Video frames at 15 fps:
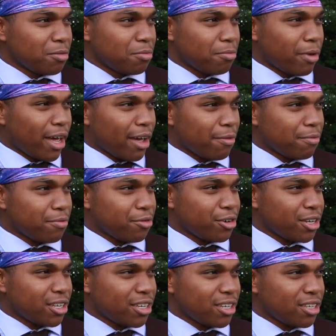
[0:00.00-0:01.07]

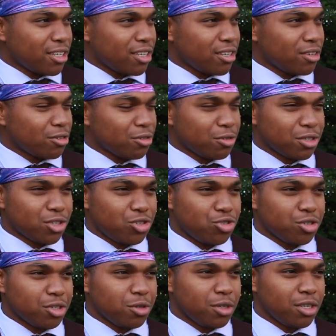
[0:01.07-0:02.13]
Maverick? Or was it
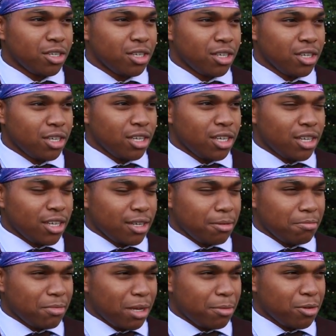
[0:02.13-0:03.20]
Drew?
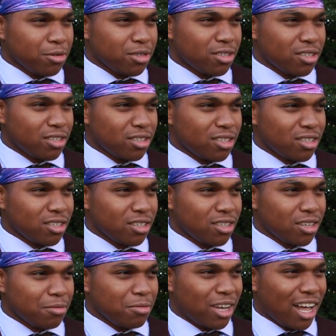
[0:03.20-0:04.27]
Maybe it was
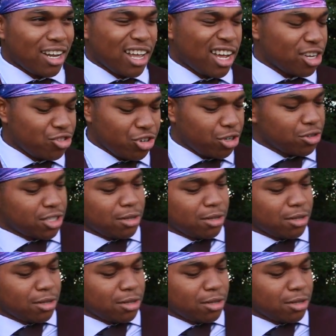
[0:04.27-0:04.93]
I mean, Alejandro or